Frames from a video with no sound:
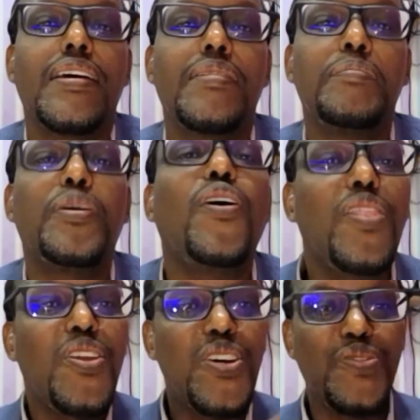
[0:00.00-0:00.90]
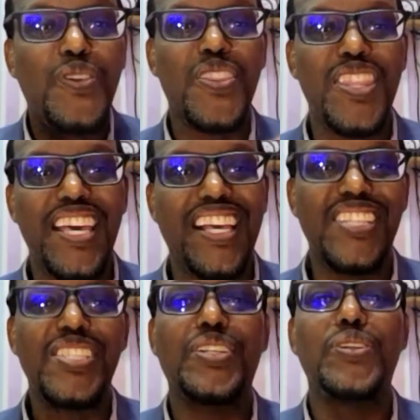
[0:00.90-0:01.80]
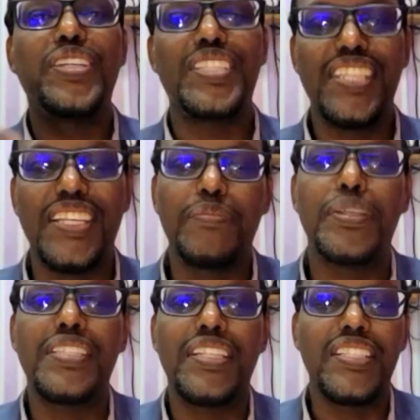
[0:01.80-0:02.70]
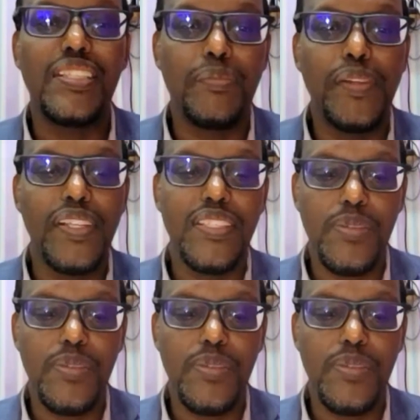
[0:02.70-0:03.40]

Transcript: But all those four things, security, peace, and stability